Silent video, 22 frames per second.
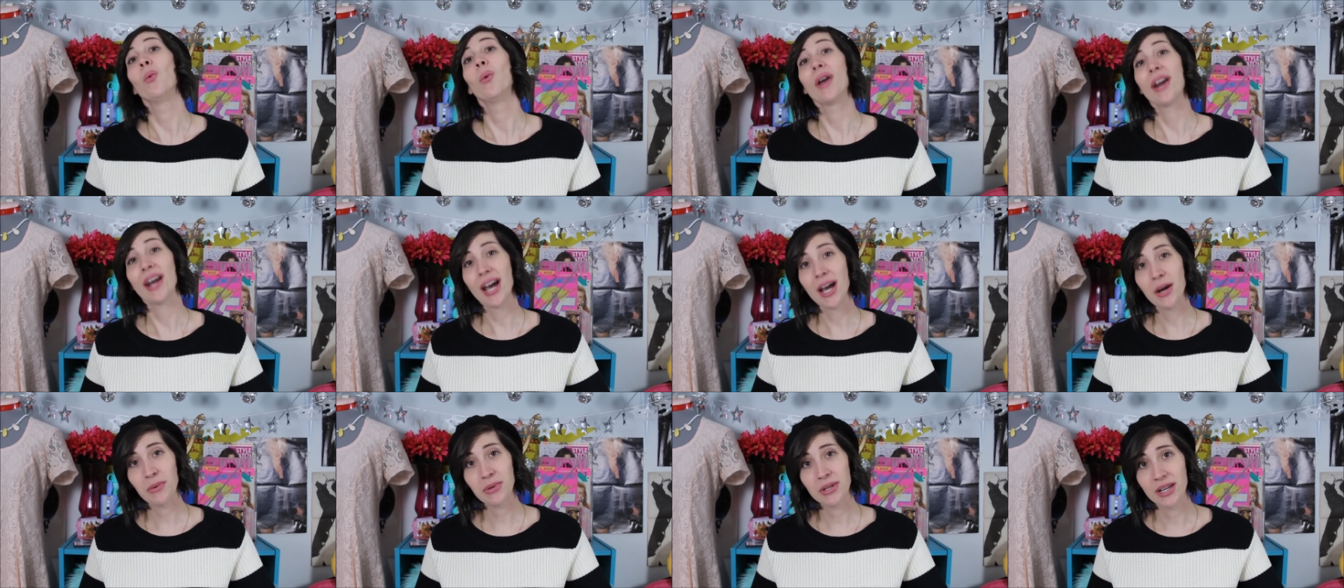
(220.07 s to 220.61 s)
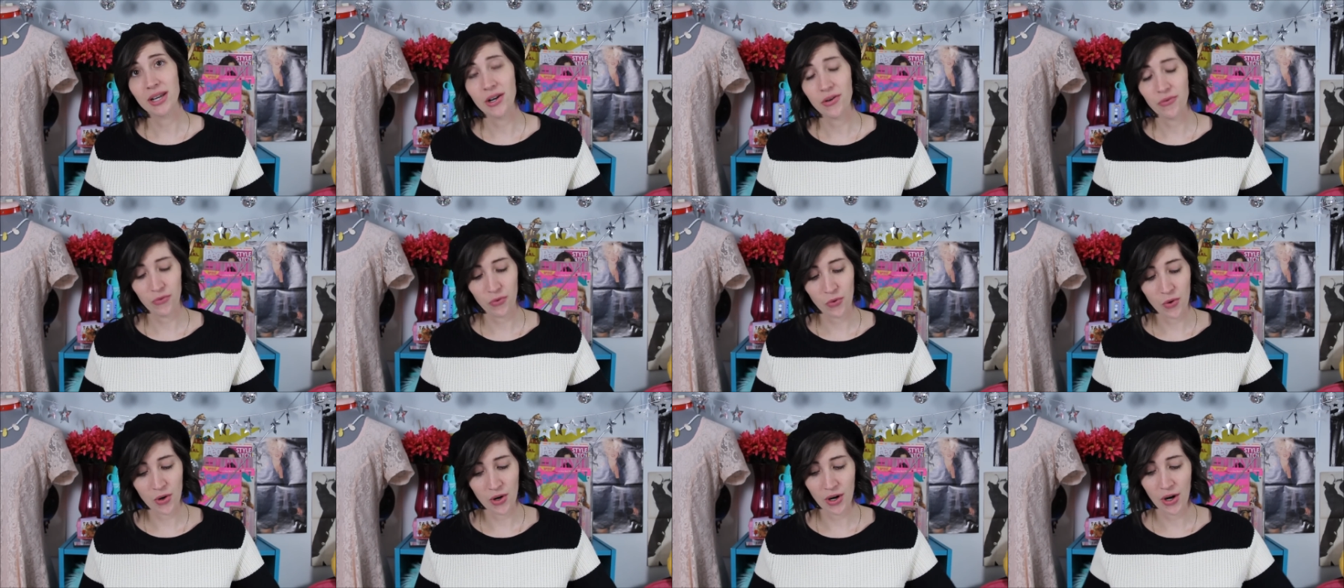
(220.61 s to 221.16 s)
What I was in it
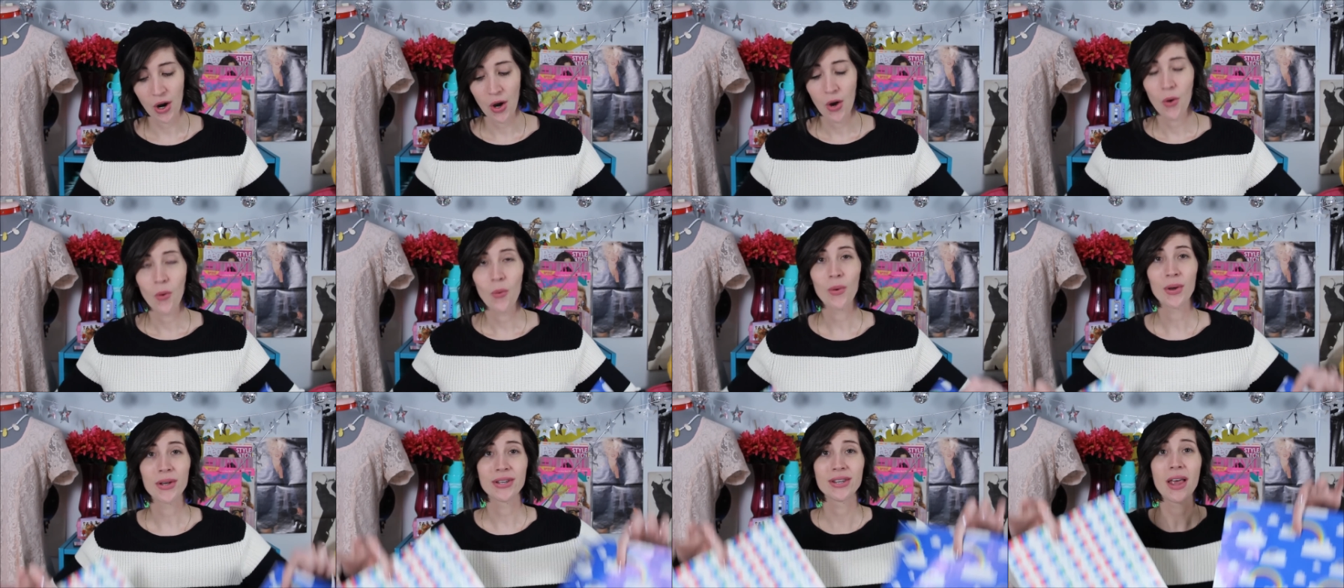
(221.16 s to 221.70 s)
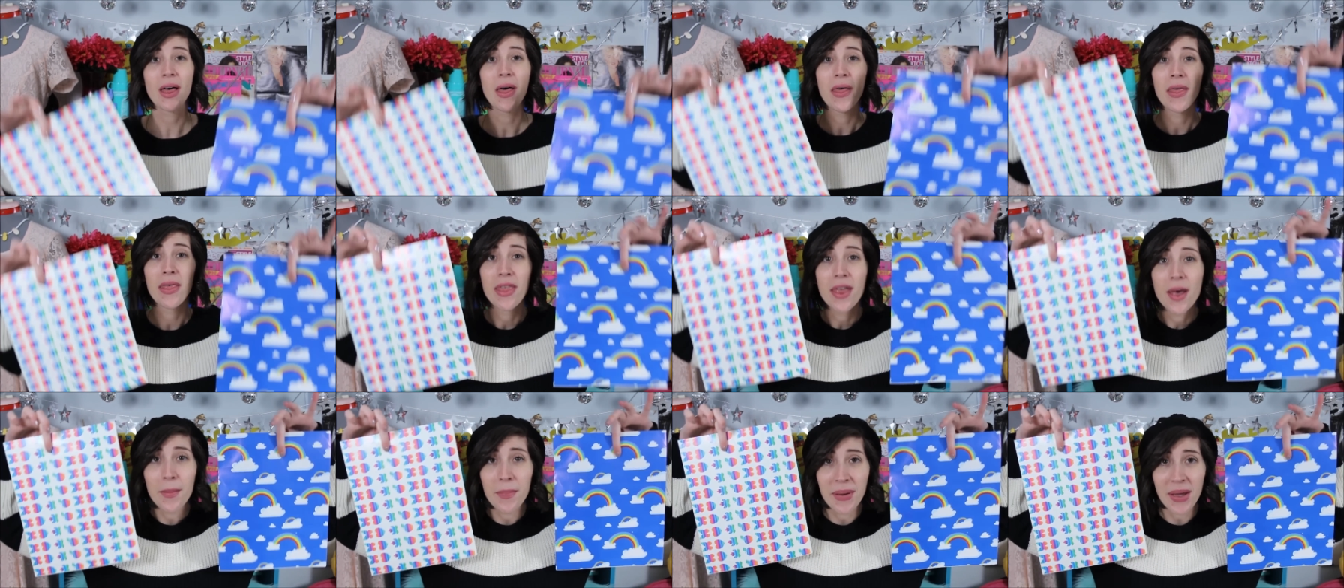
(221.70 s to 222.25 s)
for was
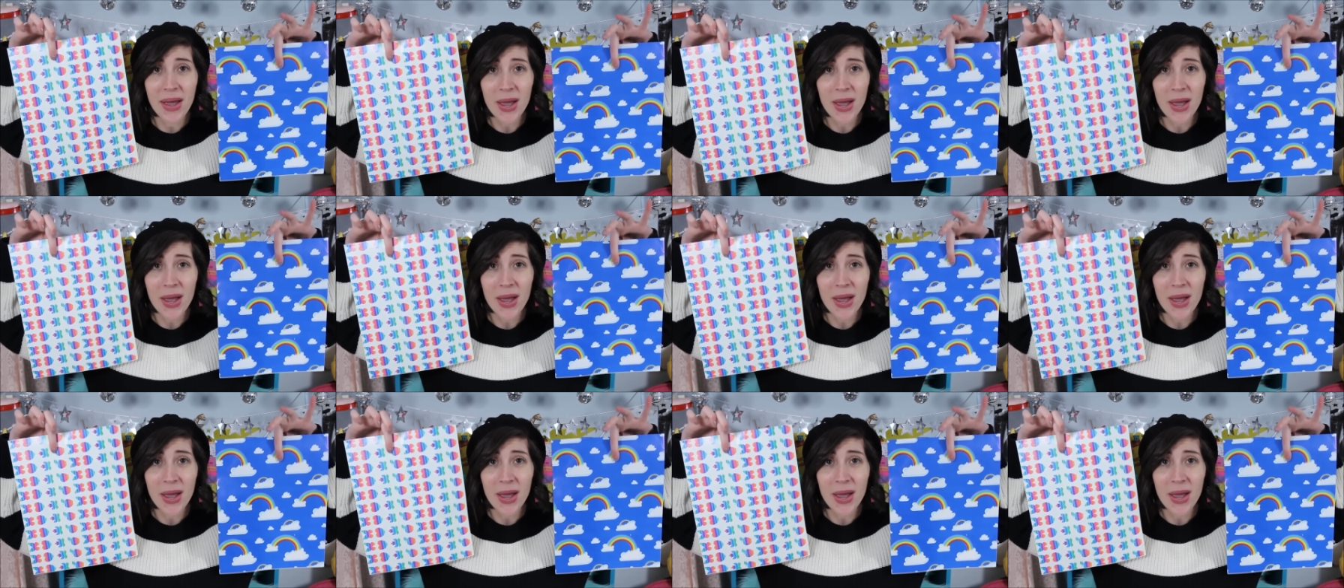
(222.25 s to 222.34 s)
the